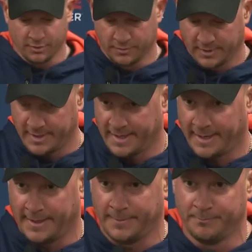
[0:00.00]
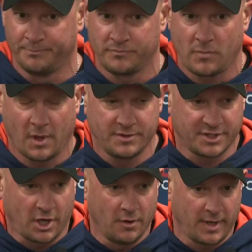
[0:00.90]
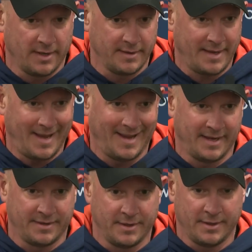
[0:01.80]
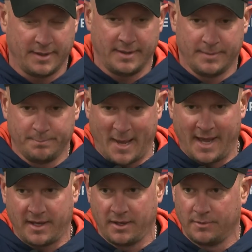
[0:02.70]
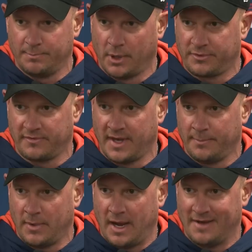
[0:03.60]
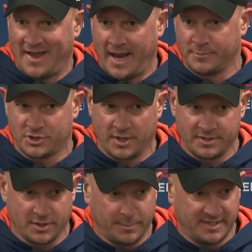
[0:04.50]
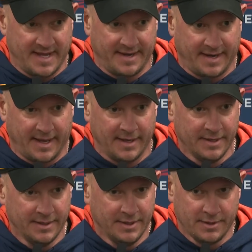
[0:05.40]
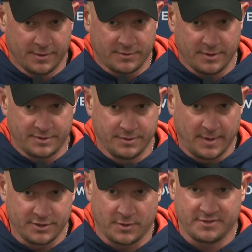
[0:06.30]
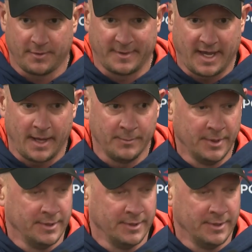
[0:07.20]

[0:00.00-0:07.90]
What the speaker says: Noon. Dakota and Beck, both of them have hamstrings. They'll be day to day. Those are the two injuries from the game.